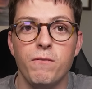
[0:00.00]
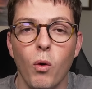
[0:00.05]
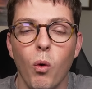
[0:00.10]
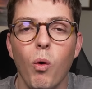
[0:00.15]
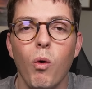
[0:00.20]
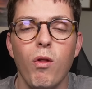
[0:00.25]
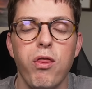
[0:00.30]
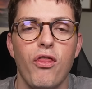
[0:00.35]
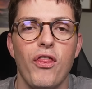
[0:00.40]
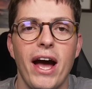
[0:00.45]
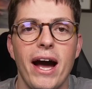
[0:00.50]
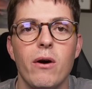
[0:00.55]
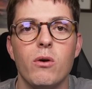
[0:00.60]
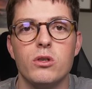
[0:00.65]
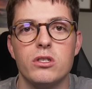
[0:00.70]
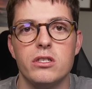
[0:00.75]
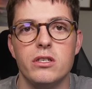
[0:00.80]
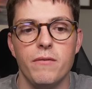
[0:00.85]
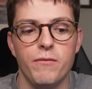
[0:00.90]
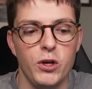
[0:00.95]

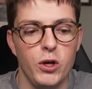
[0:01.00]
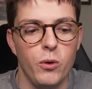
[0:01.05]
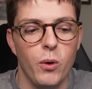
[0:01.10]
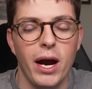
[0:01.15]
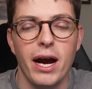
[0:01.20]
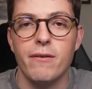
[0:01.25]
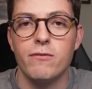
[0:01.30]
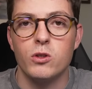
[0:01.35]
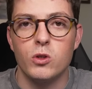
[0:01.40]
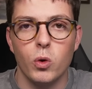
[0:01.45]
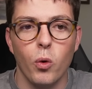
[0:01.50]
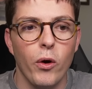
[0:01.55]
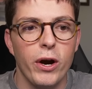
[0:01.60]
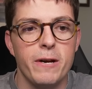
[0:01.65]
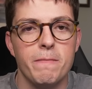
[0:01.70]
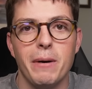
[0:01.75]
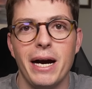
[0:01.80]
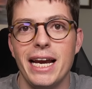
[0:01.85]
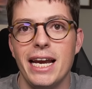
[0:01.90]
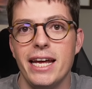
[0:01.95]
4,000 of you have
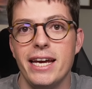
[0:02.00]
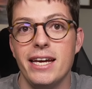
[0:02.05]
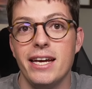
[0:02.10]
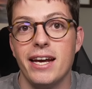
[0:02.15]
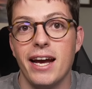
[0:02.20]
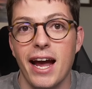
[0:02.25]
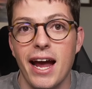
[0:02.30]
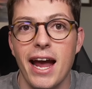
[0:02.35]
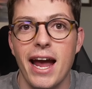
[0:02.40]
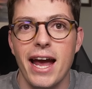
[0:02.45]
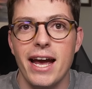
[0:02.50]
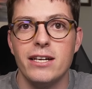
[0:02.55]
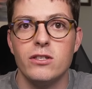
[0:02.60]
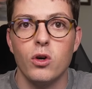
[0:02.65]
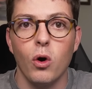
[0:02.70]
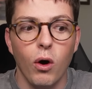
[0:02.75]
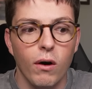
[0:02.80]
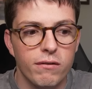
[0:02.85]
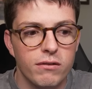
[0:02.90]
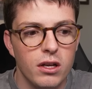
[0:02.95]
joined my league ahead
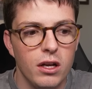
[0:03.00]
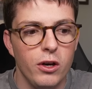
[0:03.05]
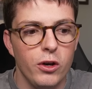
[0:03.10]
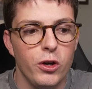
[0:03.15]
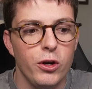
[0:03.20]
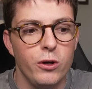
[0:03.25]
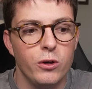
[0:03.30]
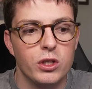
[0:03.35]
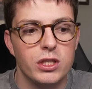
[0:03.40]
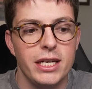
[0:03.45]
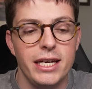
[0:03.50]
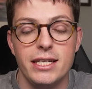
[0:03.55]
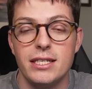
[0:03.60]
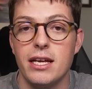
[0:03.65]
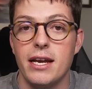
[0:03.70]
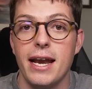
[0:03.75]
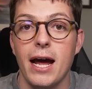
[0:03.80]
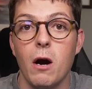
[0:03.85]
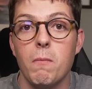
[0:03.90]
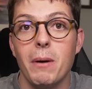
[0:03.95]
of the new
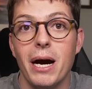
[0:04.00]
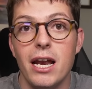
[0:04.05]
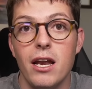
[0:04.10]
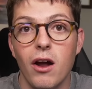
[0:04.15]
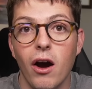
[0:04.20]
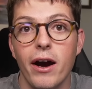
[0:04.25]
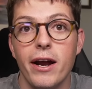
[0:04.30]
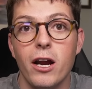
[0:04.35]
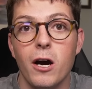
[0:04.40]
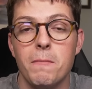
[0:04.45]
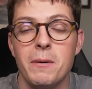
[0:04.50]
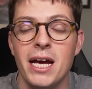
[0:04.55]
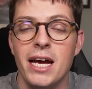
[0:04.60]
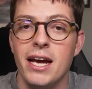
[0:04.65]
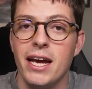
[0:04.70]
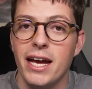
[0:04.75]
season. Now, my lineup